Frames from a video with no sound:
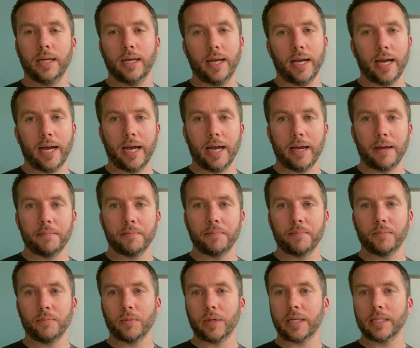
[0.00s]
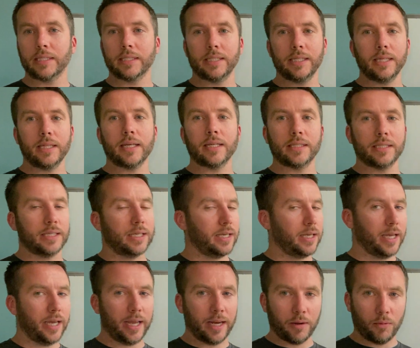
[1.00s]
We can see this
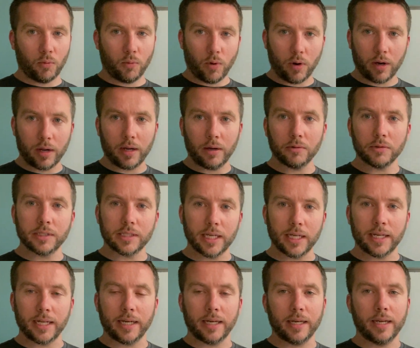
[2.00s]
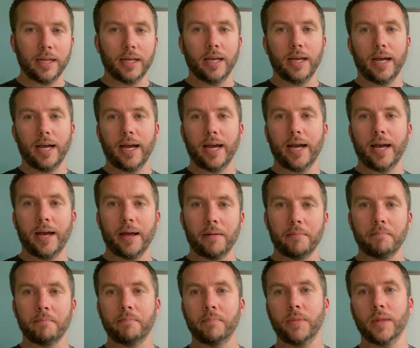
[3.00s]
in a workout setting.
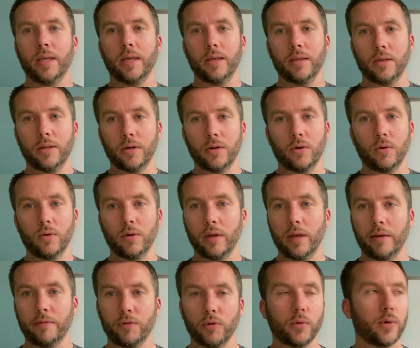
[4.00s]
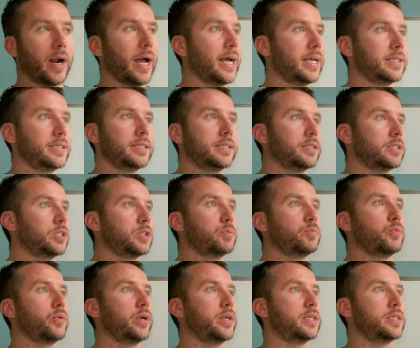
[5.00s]
If you were asked to
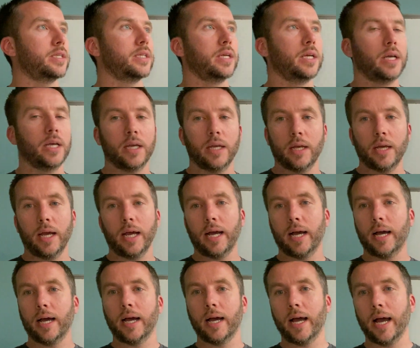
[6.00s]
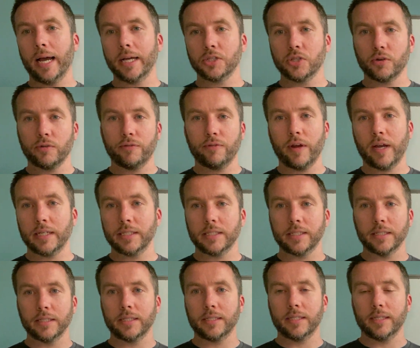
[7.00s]
sprint at your
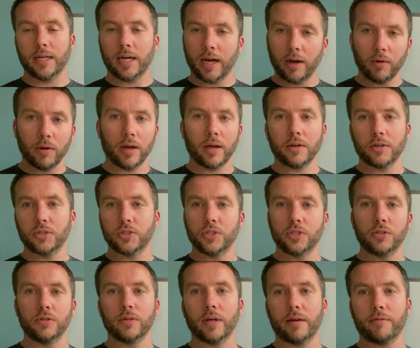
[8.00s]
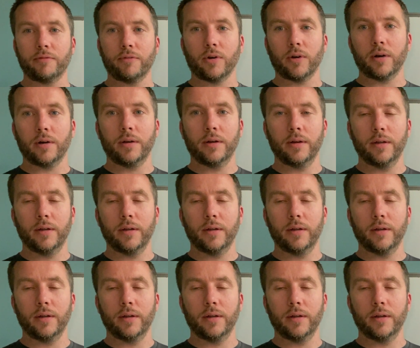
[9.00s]
fastest, how long could you do that for?